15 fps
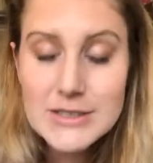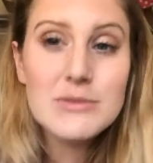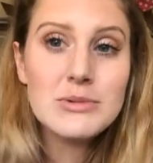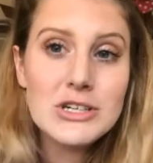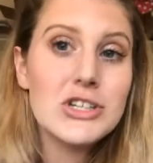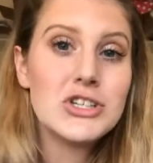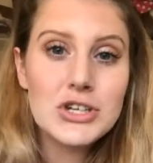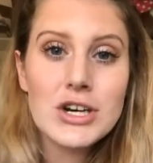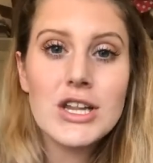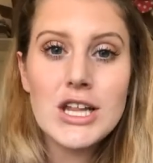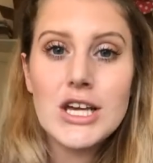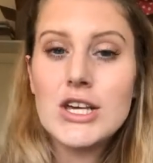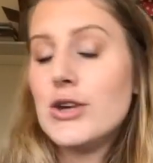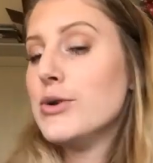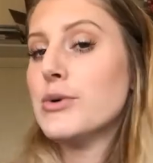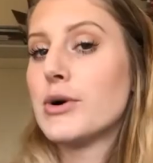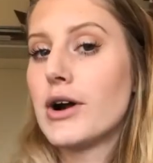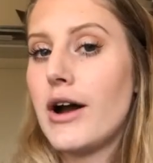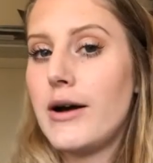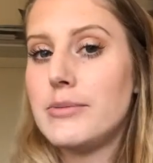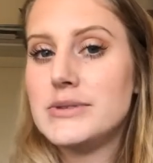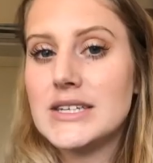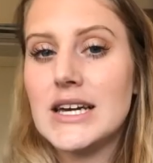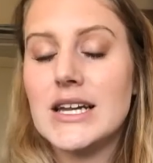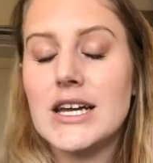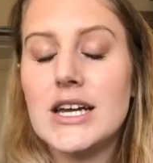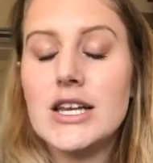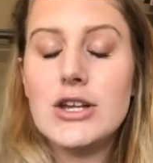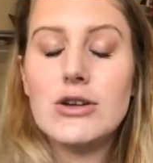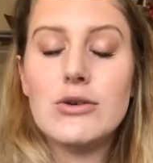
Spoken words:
to be sure that you are updated,